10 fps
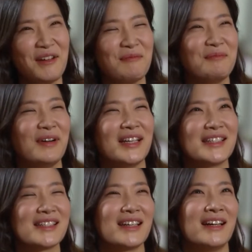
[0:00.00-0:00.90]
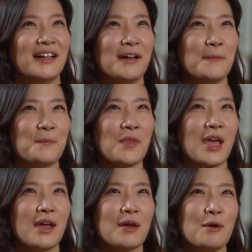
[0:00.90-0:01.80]
But um,
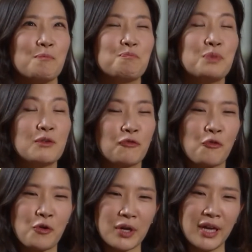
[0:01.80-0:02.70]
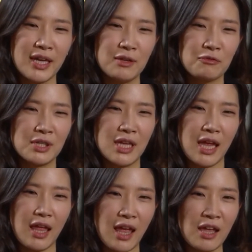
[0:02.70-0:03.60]
before I
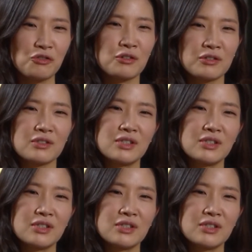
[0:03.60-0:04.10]
really enter the